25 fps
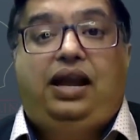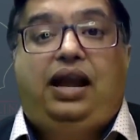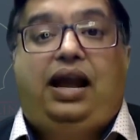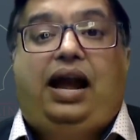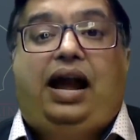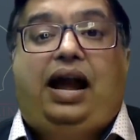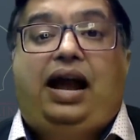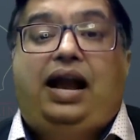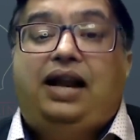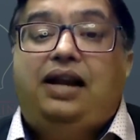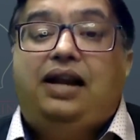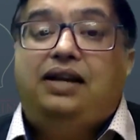
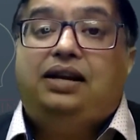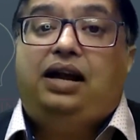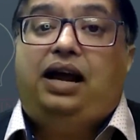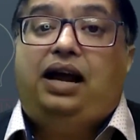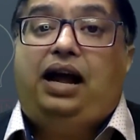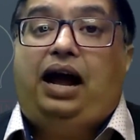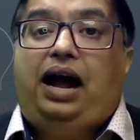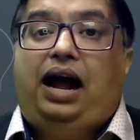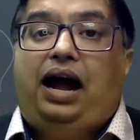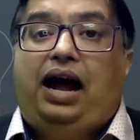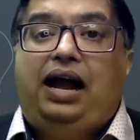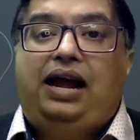And
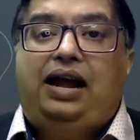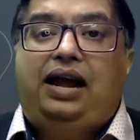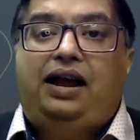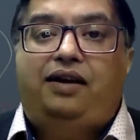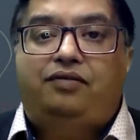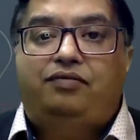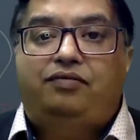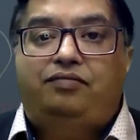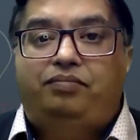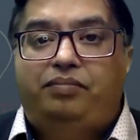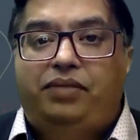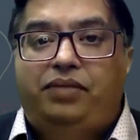I
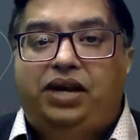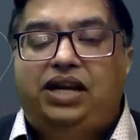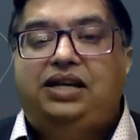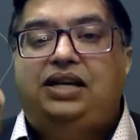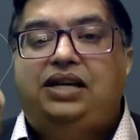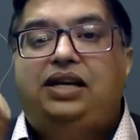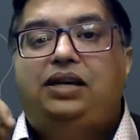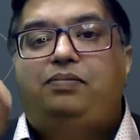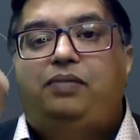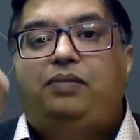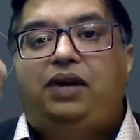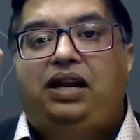have
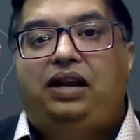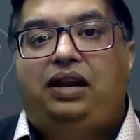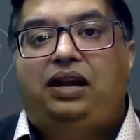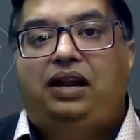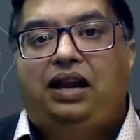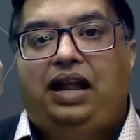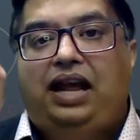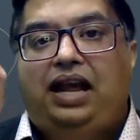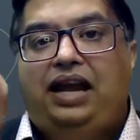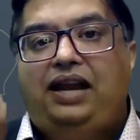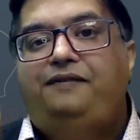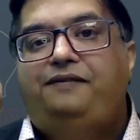made it my
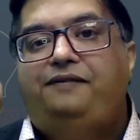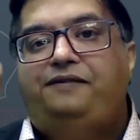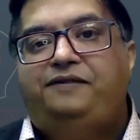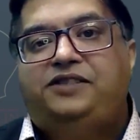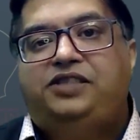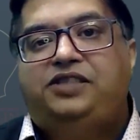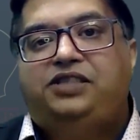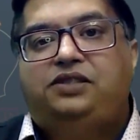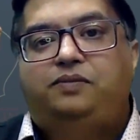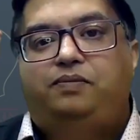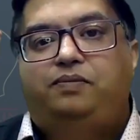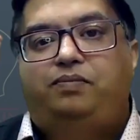
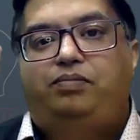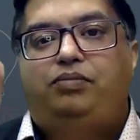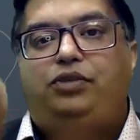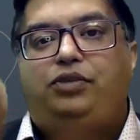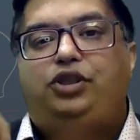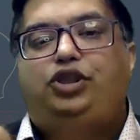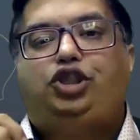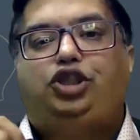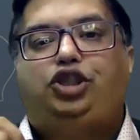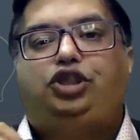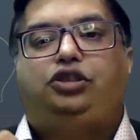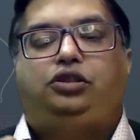life's
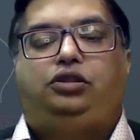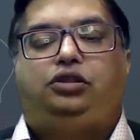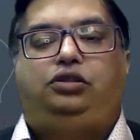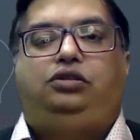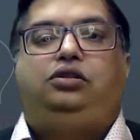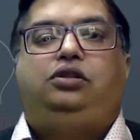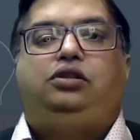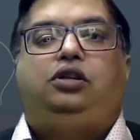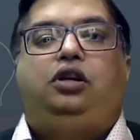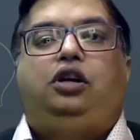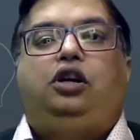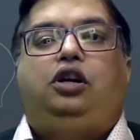
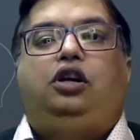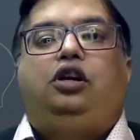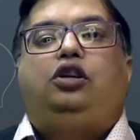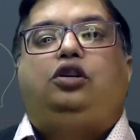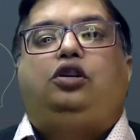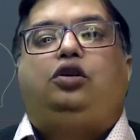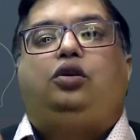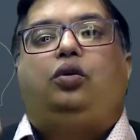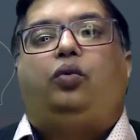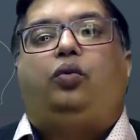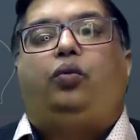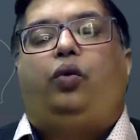
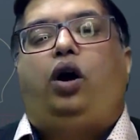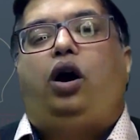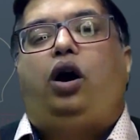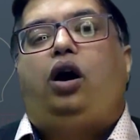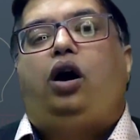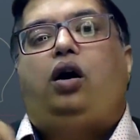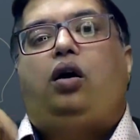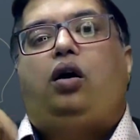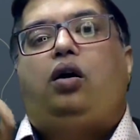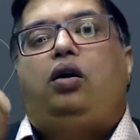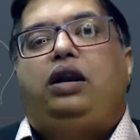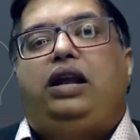mission to
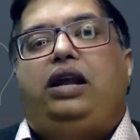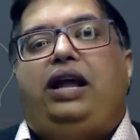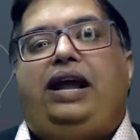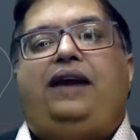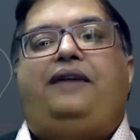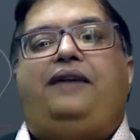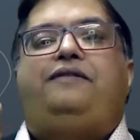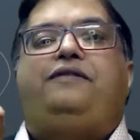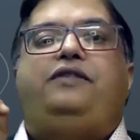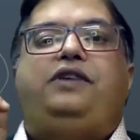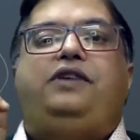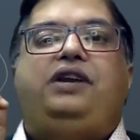work on
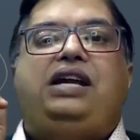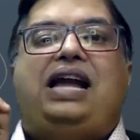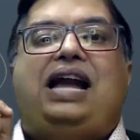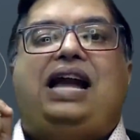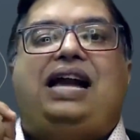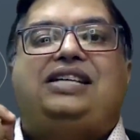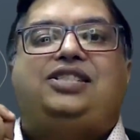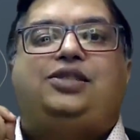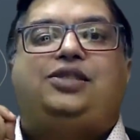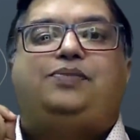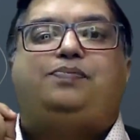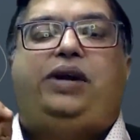every
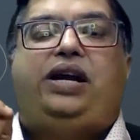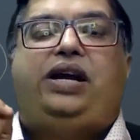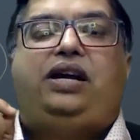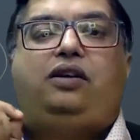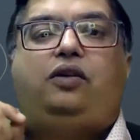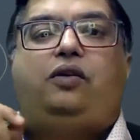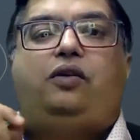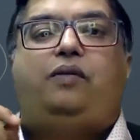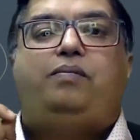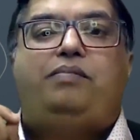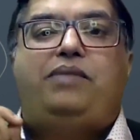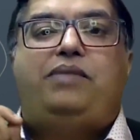
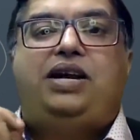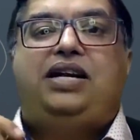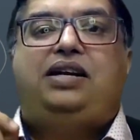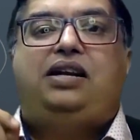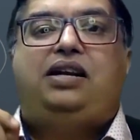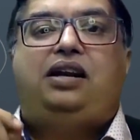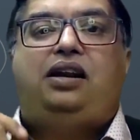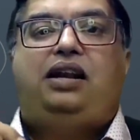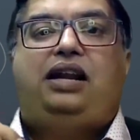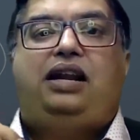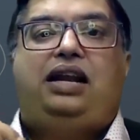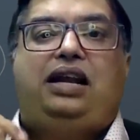aspect of
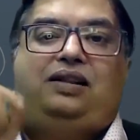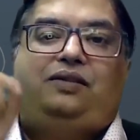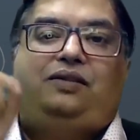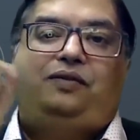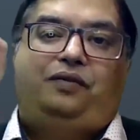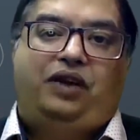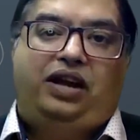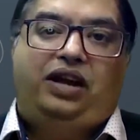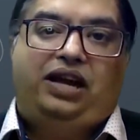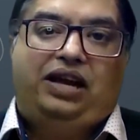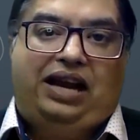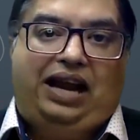mental health
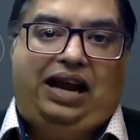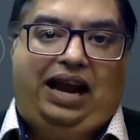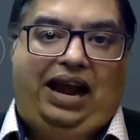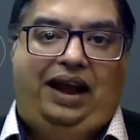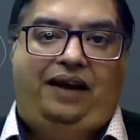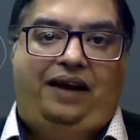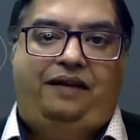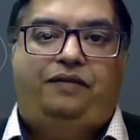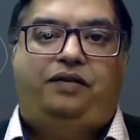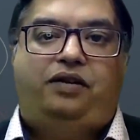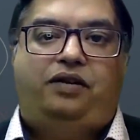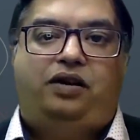
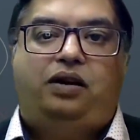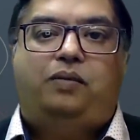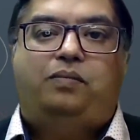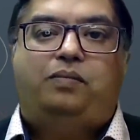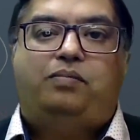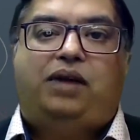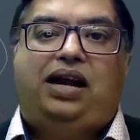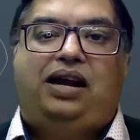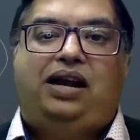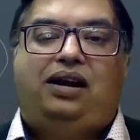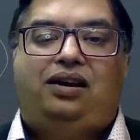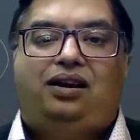wherever
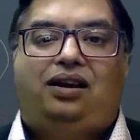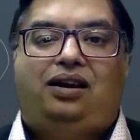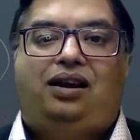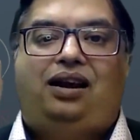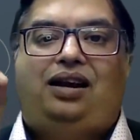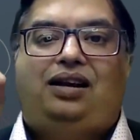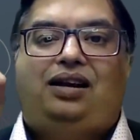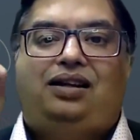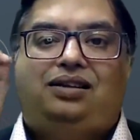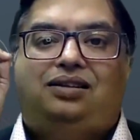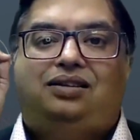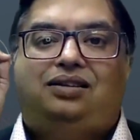my
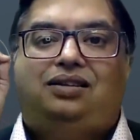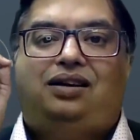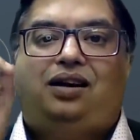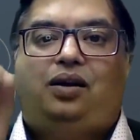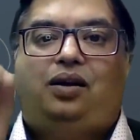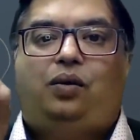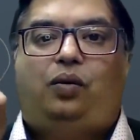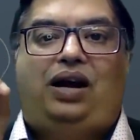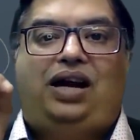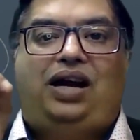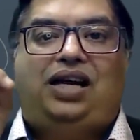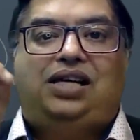client
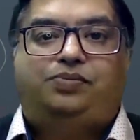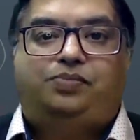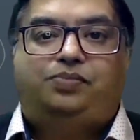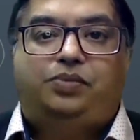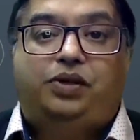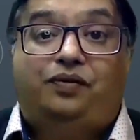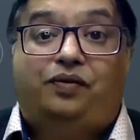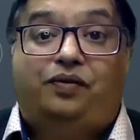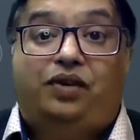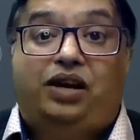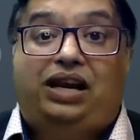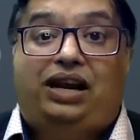requires
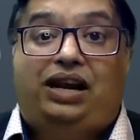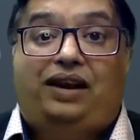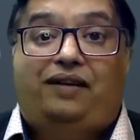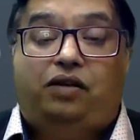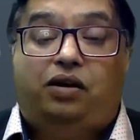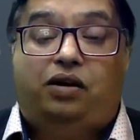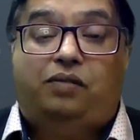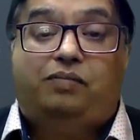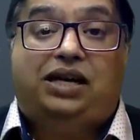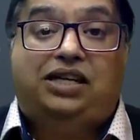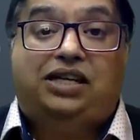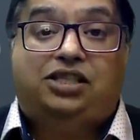me,
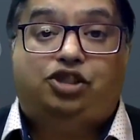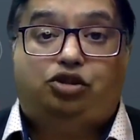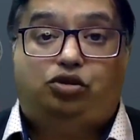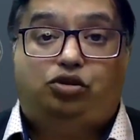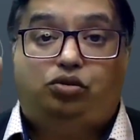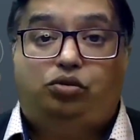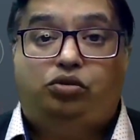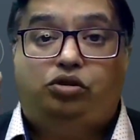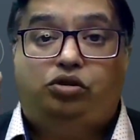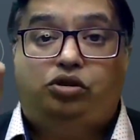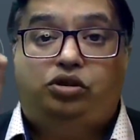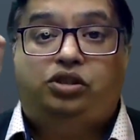wherever my
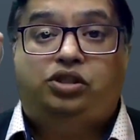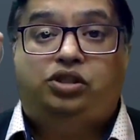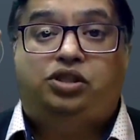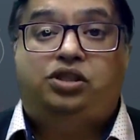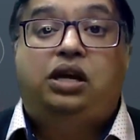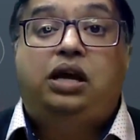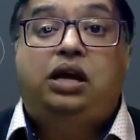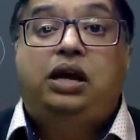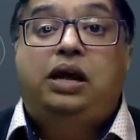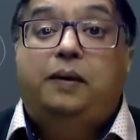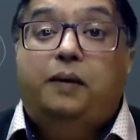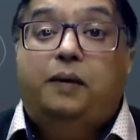
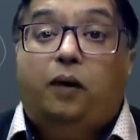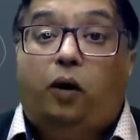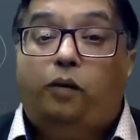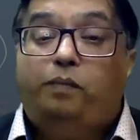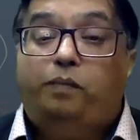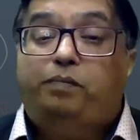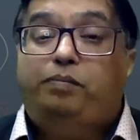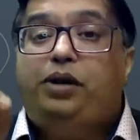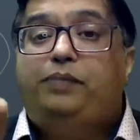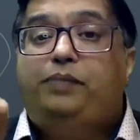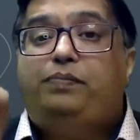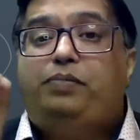students
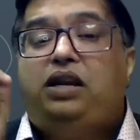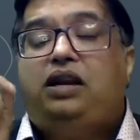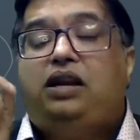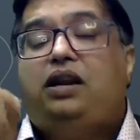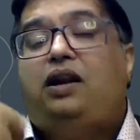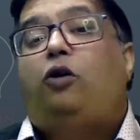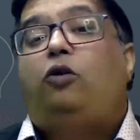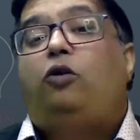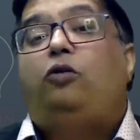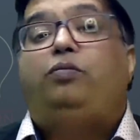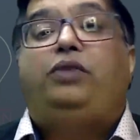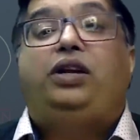or people
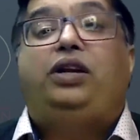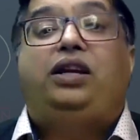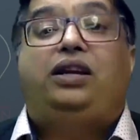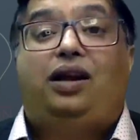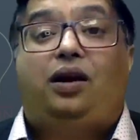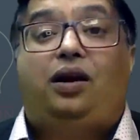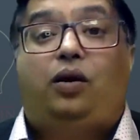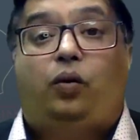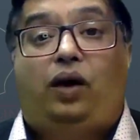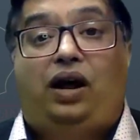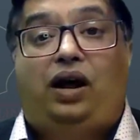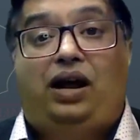around me
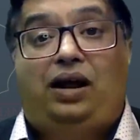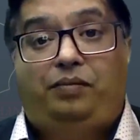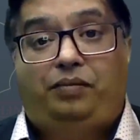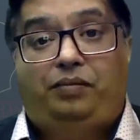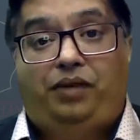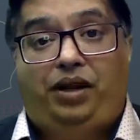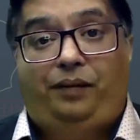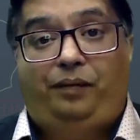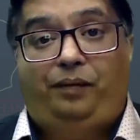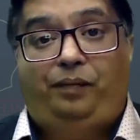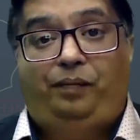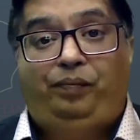require
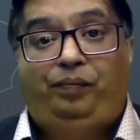me.